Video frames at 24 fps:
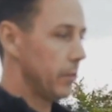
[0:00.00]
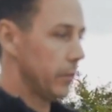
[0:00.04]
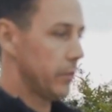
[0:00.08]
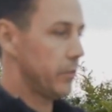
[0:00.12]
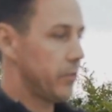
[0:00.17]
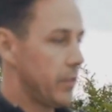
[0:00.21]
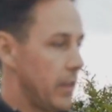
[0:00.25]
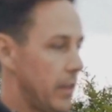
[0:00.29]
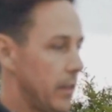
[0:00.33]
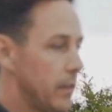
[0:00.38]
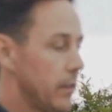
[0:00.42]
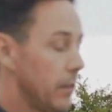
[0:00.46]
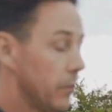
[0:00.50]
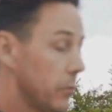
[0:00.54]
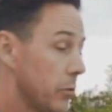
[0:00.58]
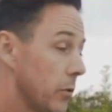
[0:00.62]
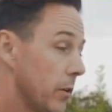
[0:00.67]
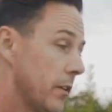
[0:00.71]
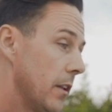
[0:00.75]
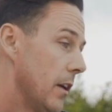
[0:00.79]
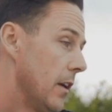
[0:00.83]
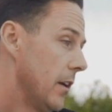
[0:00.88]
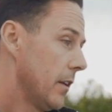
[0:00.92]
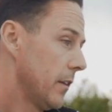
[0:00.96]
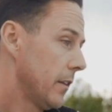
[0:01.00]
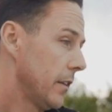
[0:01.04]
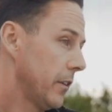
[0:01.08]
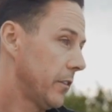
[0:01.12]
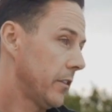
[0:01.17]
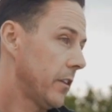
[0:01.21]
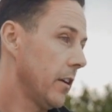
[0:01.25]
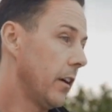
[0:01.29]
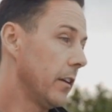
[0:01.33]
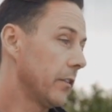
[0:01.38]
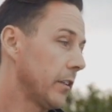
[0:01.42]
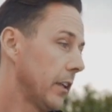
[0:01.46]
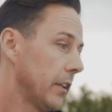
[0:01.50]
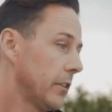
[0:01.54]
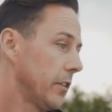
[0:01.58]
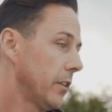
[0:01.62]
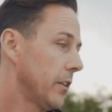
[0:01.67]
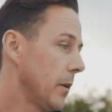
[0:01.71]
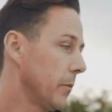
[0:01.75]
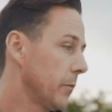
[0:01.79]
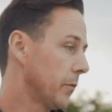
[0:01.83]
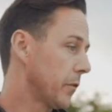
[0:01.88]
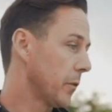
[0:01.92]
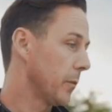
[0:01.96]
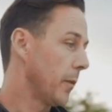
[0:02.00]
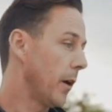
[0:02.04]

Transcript: 10, another one. This car's actually come from